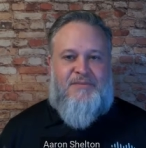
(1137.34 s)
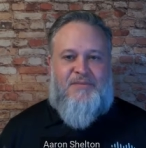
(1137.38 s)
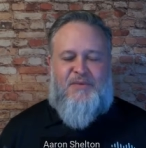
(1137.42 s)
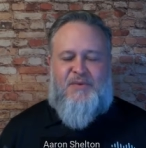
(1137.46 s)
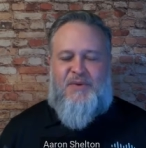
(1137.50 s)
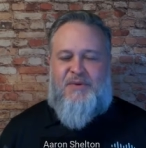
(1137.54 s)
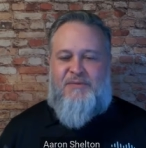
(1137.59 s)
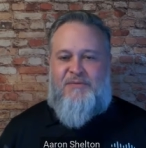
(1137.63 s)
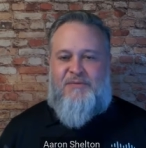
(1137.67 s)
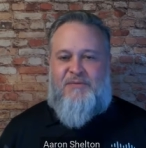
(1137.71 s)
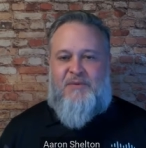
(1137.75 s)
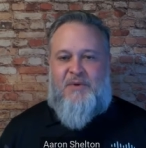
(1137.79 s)

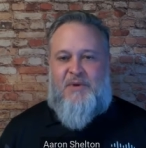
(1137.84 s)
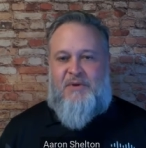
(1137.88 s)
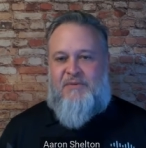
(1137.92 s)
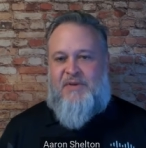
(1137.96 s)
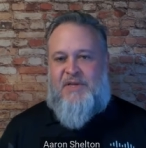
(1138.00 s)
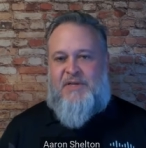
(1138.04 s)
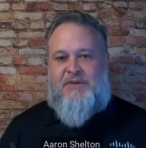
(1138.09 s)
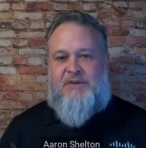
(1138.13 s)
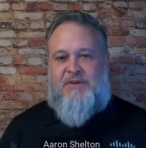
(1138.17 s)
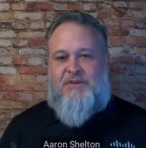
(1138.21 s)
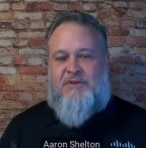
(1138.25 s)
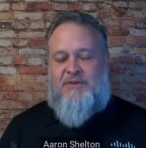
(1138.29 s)
we've we've
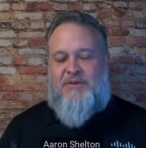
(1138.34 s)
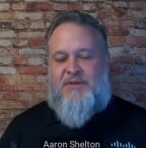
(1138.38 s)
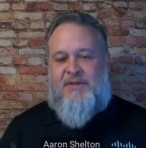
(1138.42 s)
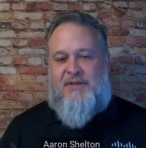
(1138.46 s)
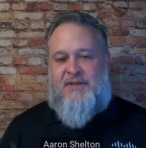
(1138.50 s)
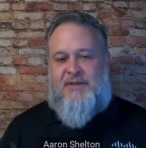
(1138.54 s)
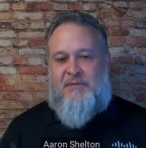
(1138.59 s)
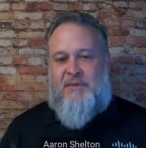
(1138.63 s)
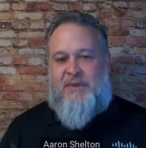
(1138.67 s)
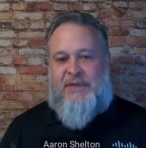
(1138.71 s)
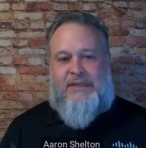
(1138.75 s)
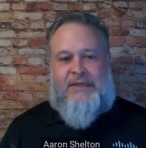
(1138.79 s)
introduced
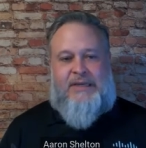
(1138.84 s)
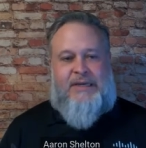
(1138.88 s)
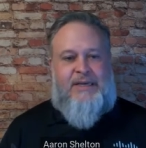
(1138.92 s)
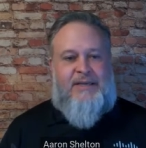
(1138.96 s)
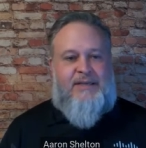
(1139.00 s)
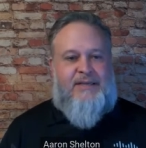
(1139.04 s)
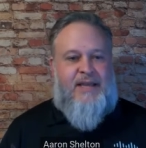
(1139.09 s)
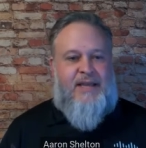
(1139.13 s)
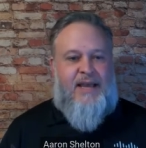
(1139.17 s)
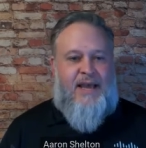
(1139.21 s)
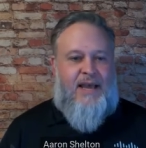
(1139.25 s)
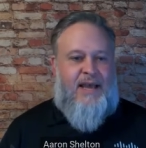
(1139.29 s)
the
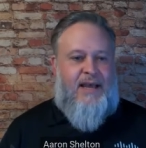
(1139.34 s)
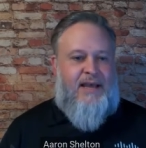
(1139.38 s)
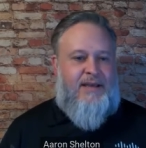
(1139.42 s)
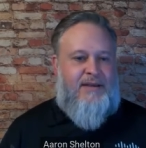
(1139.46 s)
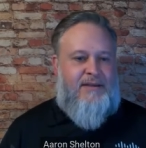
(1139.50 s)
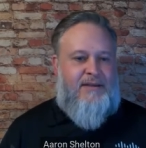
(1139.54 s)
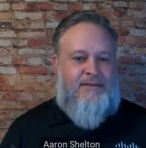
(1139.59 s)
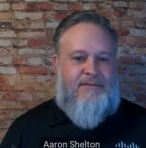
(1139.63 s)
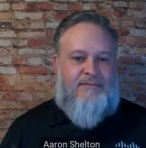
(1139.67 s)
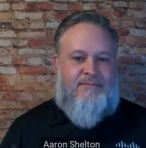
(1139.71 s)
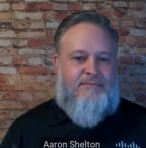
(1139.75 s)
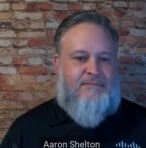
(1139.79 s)
ability to
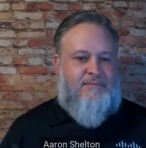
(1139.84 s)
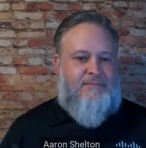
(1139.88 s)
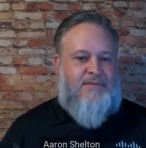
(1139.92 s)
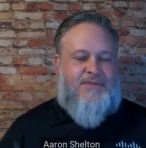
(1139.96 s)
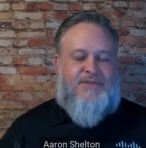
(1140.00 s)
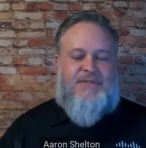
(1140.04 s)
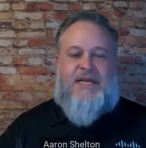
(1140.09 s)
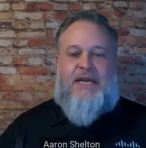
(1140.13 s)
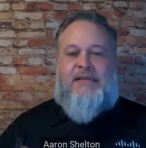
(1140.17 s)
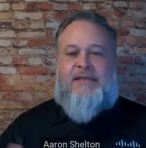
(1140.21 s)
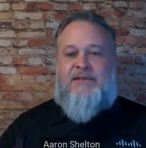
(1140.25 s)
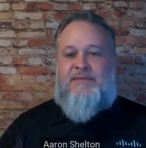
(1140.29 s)
add
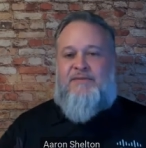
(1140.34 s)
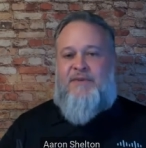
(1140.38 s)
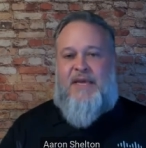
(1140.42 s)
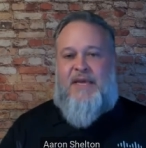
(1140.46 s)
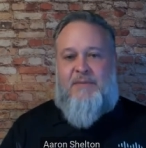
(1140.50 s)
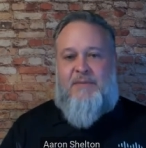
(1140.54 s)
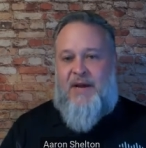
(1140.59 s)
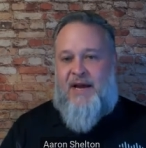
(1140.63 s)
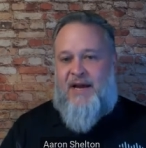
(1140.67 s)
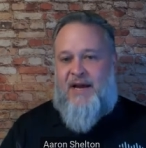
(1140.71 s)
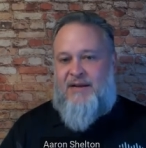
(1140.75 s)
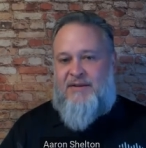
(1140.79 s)
silent
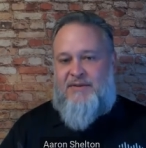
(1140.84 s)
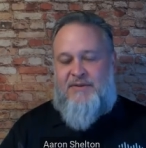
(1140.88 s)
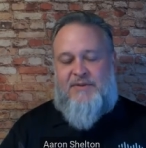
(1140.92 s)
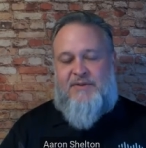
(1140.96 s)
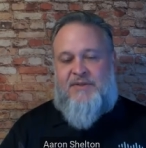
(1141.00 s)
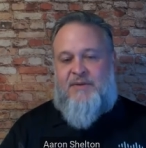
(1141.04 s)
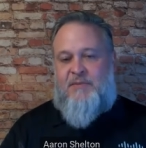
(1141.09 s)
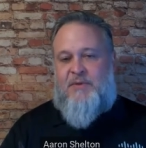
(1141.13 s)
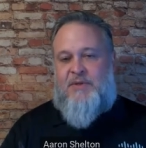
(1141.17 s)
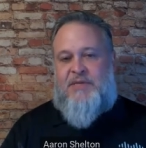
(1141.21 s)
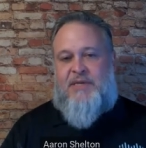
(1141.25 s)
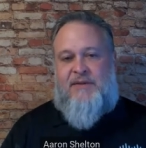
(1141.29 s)
feedback. So if
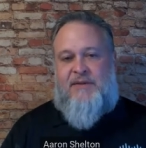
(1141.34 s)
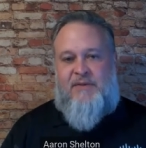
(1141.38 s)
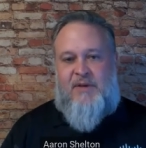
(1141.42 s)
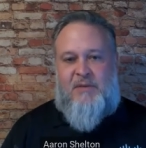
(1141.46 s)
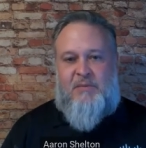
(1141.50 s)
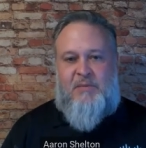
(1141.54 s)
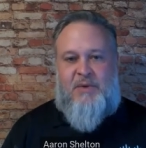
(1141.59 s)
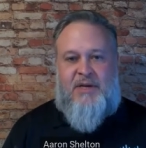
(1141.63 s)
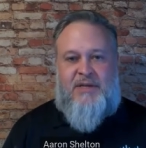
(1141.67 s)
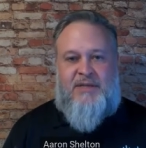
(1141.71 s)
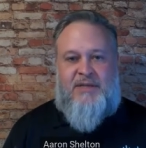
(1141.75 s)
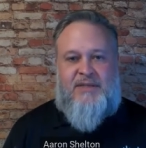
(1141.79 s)
someone's
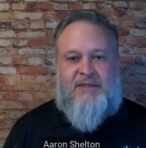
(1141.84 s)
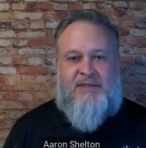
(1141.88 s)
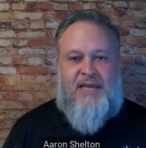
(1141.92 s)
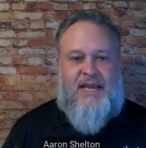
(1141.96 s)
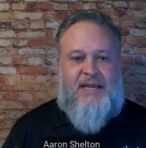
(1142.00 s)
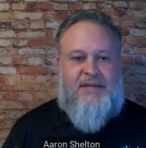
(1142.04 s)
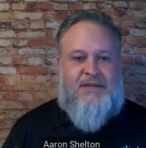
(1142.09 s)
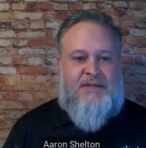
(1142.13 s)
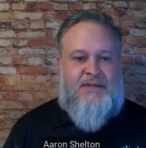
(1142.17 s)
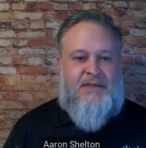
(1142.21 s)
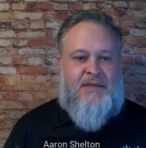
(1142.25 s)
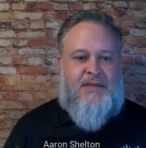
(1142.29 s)
giving a
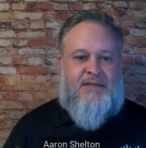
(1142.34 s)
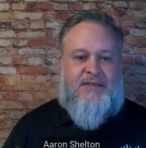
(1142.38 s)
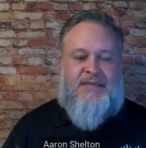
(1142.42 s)
presentation